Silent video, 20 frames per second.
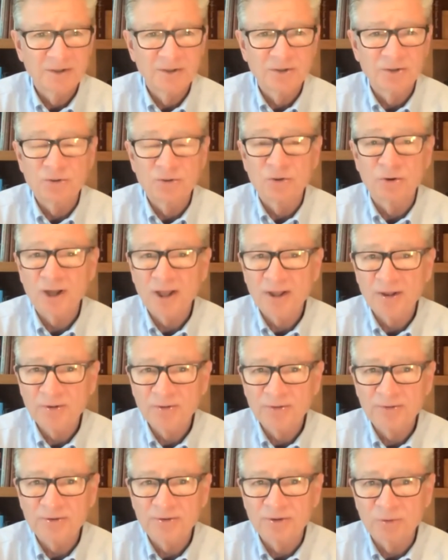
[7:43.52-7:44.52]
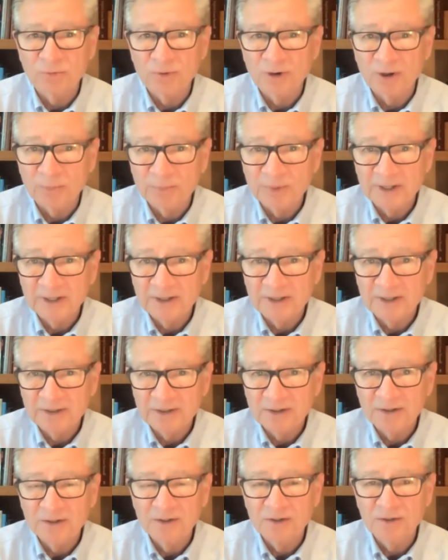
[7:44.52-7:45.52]
your health, your well
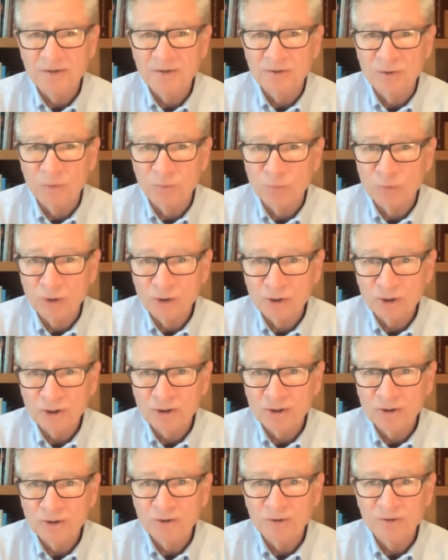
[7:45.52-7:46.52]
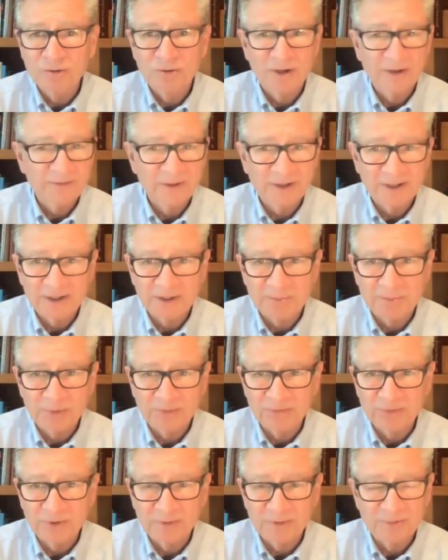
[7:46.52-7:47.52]
being, your work, your athletic
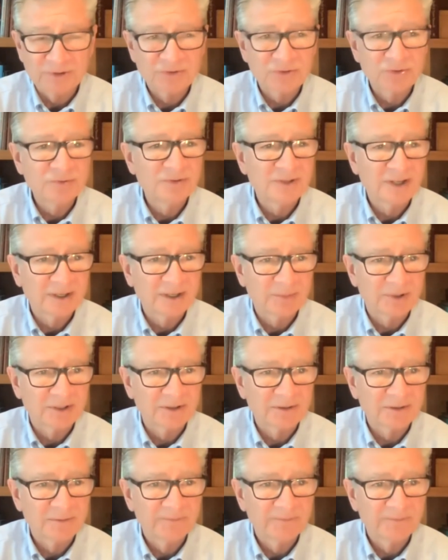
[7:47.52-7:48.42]
performance, you name it.